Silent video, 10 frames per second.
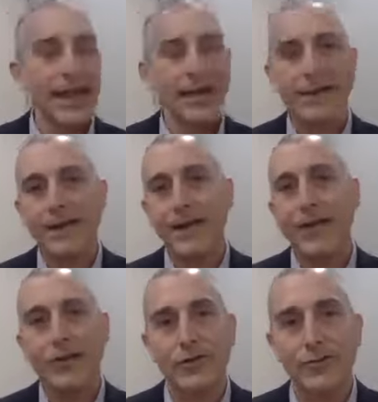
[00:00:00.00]
anything at
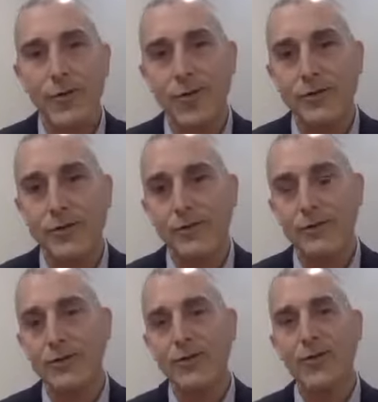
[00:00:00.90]
our disposal
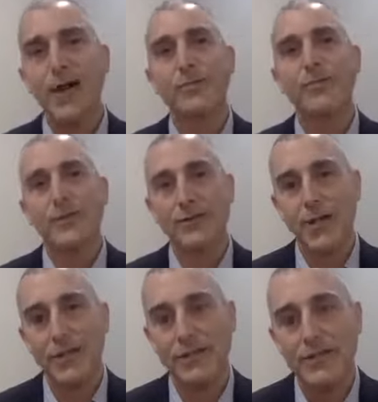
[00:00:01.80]
to help these
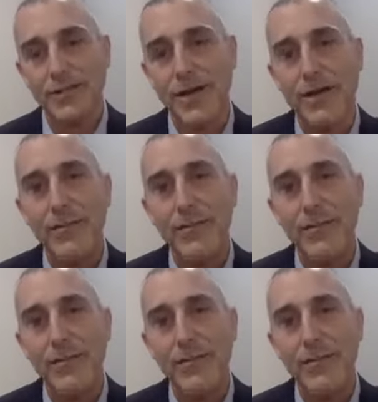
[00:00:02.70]
patients,